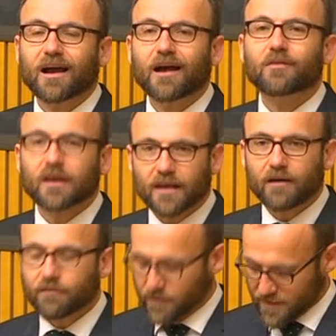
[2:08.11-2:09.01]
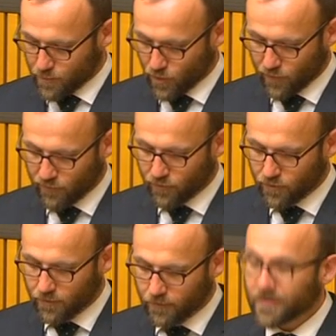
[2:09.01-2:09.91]
and that love is beautiful
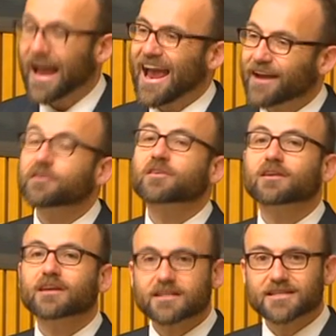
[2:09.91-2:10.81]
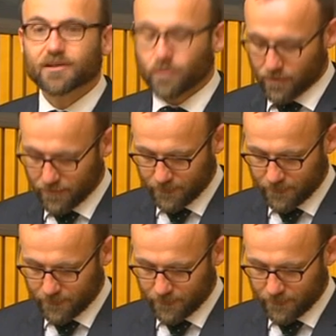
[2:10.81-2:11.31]
and it's equal.